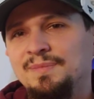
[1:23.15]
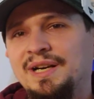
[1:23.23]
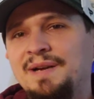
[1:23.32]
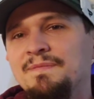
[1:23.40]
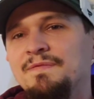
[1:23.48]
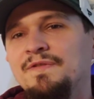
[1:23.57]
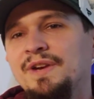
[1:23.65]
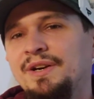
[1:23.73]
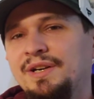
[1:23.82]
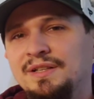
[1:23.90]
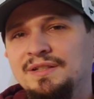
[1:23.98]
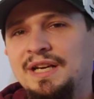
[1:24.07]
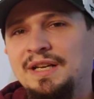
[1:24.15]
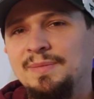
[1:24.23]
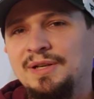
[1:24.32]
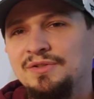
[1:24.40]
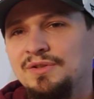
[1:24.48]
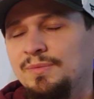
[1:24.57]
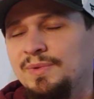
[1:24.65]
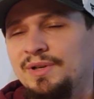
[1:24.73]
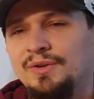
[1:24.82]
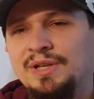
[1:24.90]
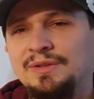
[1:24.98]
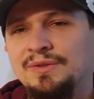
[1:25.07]
But I'm very excited about Joe
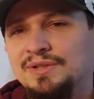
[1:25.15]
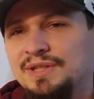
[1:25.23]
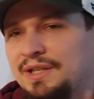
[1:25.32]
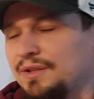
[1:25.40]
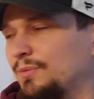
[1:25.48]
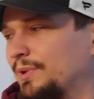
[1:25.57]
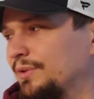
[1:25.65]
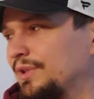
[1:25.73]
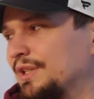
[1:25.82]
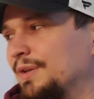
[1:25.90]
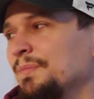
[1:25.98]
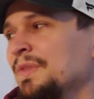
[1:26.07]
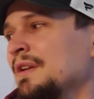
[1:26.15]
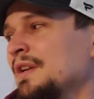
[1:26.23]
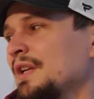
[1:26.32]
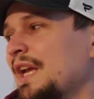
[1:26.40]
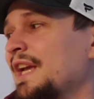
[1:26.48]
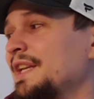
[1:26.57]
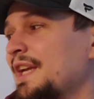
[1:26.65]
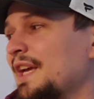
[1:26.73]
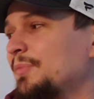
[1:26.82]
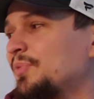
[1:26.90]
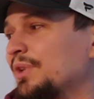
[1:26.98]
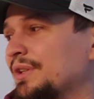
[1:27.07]
Burrow. He looks like the real deal. And he had
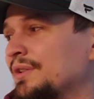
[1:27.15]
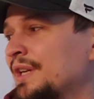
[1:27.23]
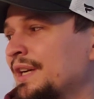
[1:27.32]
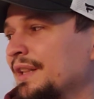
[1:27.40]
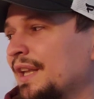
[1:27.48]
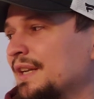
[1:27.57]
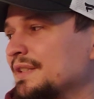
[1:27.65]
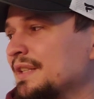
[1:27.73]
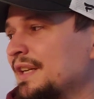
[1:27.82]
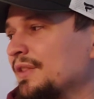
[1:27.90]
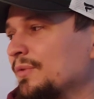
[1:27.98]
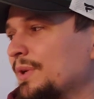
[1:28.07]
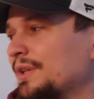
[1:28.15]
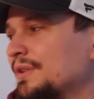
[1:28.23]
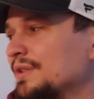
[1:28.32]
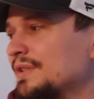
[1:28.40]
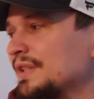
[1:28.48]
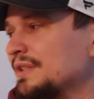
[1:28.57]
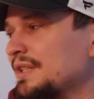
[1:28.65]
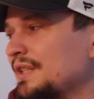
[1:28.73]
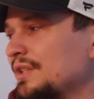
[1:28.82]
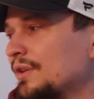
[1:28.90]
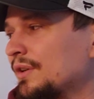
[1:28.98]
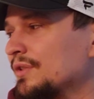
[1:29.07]
a pretty good night last night,
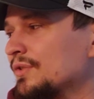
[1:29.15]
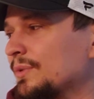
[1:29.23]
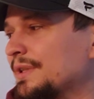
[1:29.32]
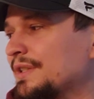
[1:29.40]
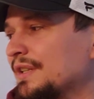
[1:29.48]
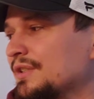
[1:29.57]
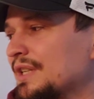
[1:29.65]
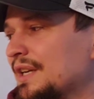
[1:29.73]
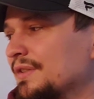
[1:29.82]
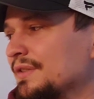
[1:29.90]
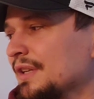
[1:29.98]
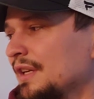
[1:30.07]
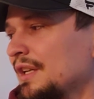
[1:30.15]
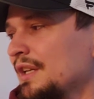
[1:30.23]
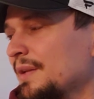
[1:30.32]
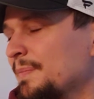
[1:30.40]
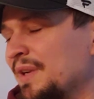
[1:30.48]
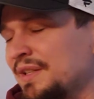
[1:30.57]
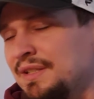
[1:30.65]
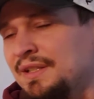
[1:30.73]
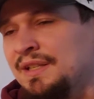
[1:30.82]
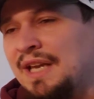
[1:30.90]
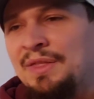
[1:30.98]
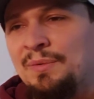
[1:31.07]
316 yards, three touchdowns.
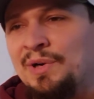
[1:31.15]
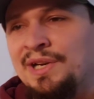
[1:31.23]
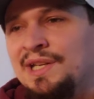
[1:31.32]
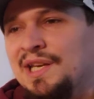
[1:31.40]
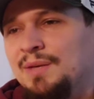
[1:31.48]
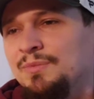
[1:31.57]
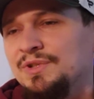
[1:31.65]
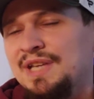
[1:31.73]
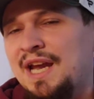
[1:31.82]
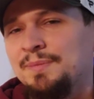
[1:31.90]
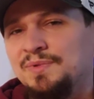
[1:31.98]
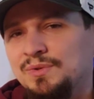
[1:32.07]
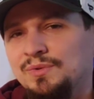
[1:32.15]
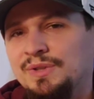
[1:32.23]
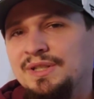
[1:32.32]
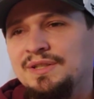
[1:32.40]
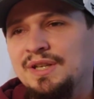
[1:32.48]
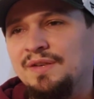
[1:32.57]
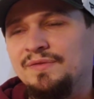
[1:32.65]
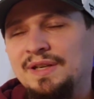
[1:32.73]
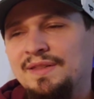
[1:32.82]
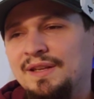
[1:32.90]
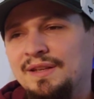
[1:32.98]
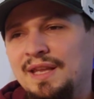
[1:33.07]
Mixon and the running game was absolutely stuffed. I
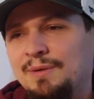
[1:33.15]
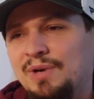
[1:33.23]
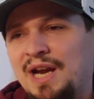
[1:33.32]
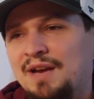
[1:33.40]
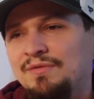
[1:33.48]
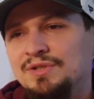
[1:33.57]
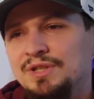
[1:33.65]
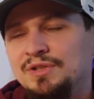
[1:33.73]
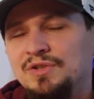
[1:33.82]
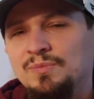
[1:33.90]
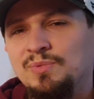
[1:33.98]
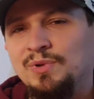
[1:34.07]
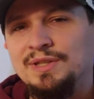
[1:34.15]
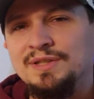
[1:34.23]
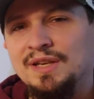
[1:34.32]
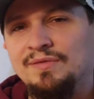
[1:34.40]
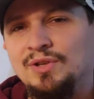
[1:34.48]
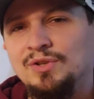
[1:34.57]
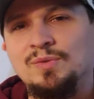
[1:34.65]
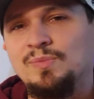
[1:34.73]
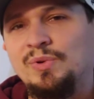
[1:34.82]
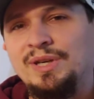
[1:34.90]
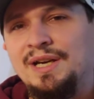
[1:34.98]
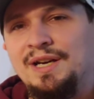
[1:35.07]
think they were averaging 2.7 or
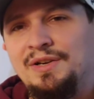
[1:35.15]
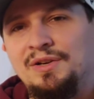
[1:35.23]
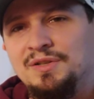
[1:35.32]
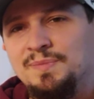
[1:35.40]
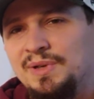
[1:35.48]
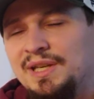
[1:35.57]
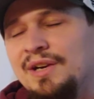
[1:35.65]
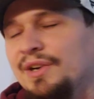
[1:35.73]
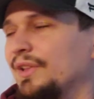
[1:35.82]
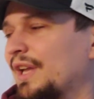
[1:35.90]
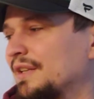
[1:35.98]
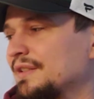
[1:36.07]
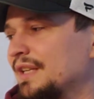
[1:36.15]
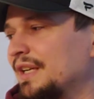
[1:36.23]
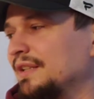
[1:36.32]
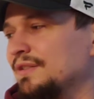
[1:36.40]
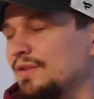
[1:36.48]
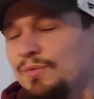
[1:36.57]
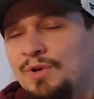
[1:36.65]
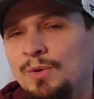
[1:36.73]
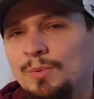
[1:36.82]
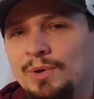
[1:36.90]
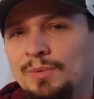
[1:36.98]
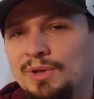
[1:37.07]
2.9 yards per carry last night, so
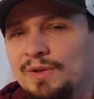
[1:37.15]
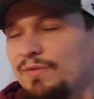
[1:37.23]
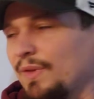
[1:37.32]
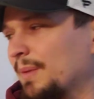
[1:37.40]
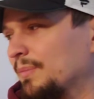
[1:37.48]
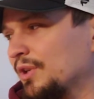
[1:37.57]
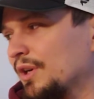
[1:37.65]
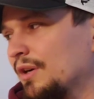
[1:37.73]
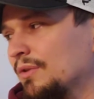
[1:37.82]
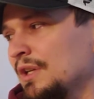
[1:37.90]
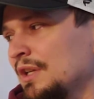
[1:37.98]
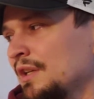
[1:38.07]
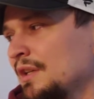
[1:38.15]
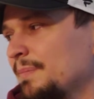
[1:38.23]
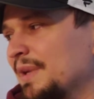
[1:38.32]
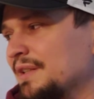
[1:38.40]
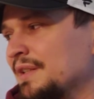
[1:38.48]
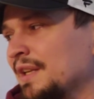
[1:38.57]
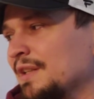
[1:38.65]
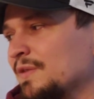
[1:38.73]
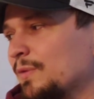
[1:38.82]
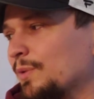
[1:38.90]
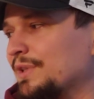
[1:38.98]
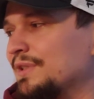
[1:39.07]
nowhere really for them to go. Mixon gets
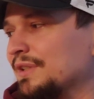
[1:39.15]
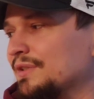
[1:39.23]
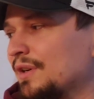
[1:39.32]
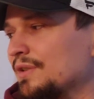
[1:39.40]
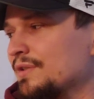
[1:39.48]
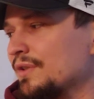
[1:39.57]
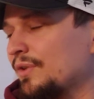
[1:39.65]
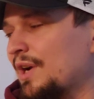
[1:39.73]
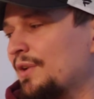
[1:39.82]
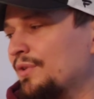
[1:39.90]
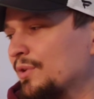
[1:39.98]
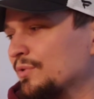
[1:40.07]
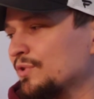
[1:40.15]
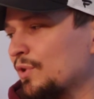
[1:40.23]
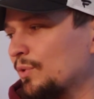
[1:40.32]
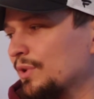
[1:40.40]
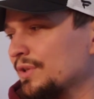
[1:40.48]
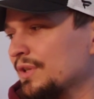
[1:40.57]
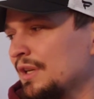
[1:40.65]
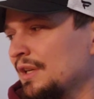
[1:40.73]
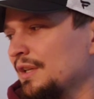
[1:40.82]
46 yards on the ground, no scores.